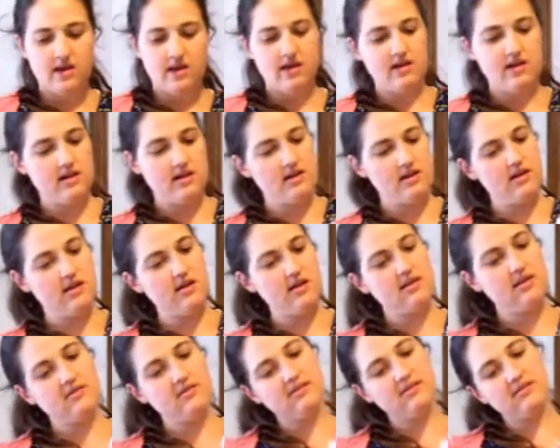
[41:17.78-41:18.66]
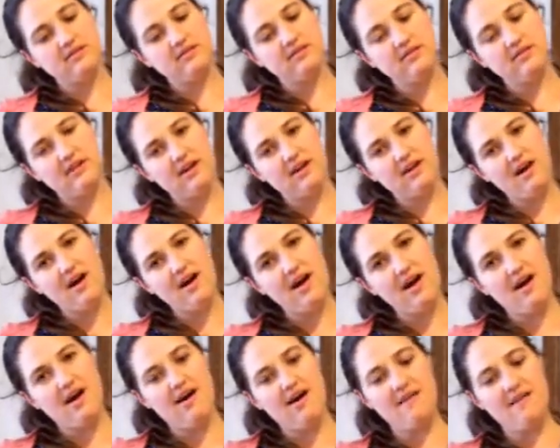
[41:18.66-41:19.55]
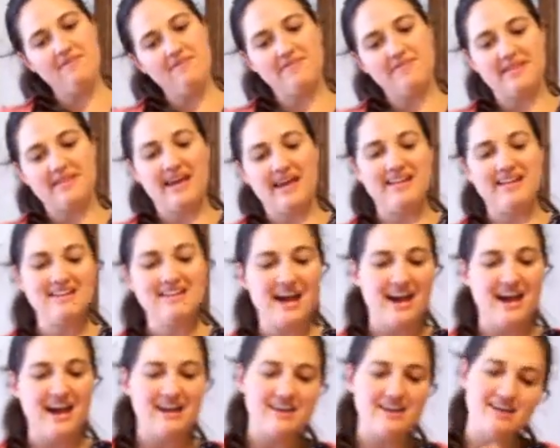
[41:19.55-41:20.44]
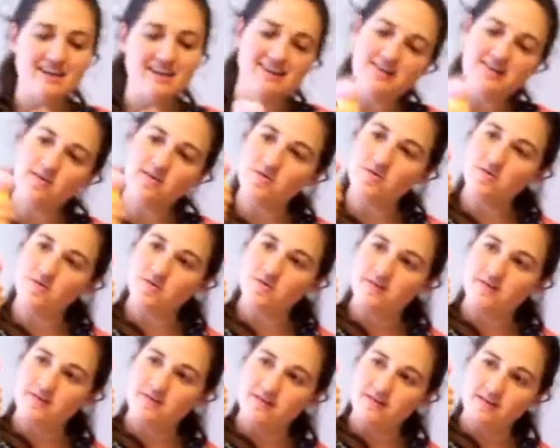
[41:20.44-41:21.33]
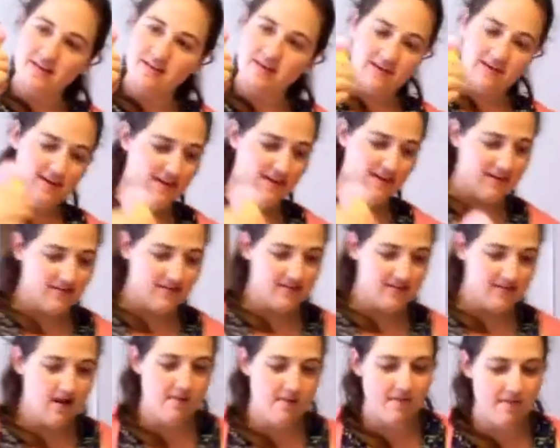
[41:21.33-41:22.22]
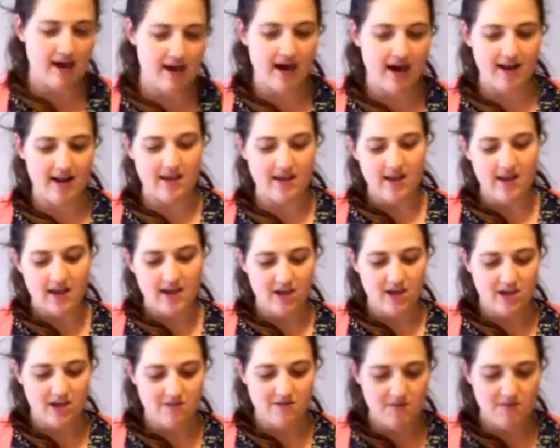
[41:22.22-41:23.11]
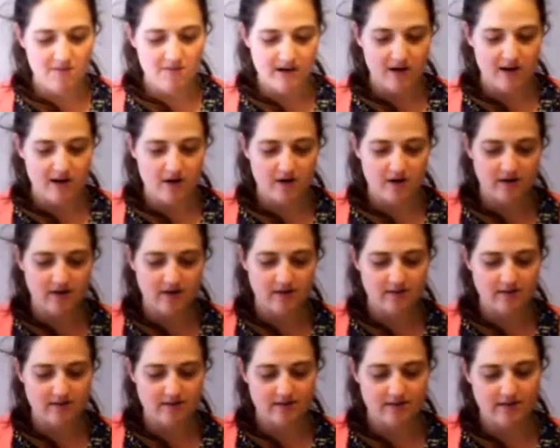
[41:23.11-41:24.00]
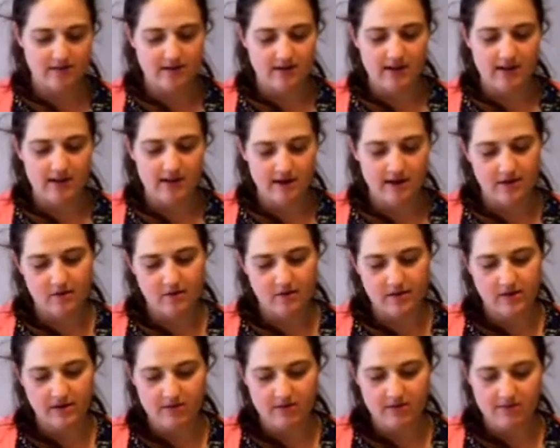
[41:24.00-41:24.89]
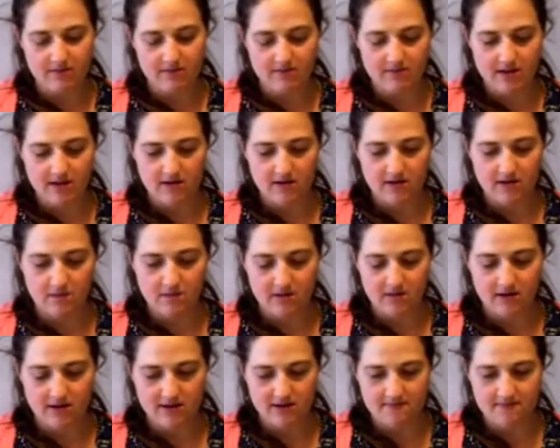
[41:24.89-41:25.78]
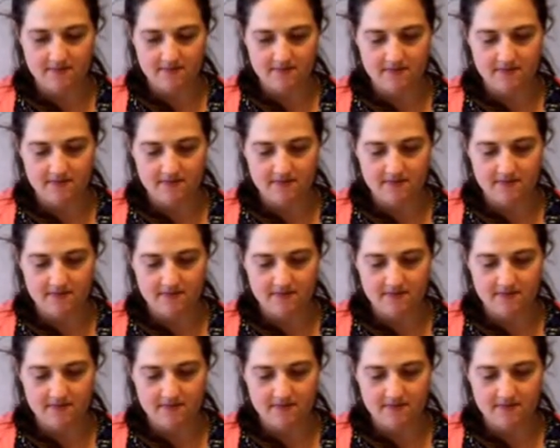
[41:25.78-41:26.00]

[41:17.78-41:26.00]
And ta-da! It's kind of cute. It's not bad. It could be better. I know, it could be better, but